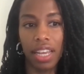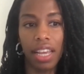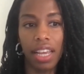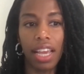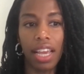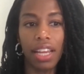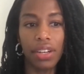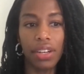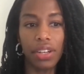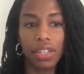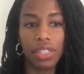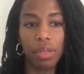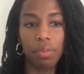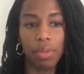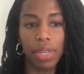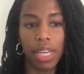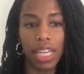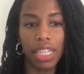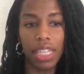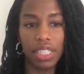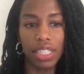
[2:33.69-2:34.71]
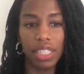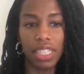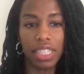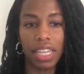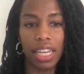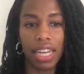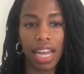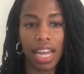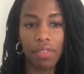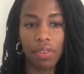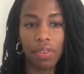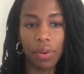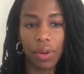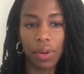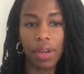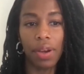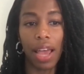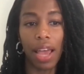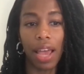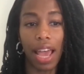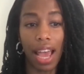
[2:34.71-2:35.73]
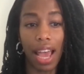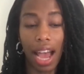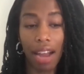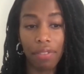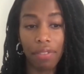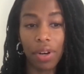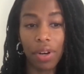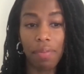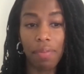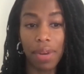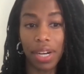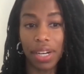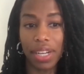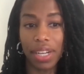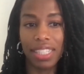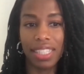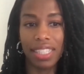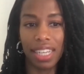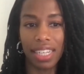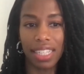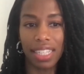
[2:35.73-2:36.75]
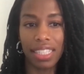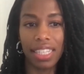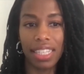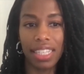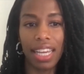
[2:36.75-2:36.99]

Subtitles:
and earned her PhD in Afro-American Studies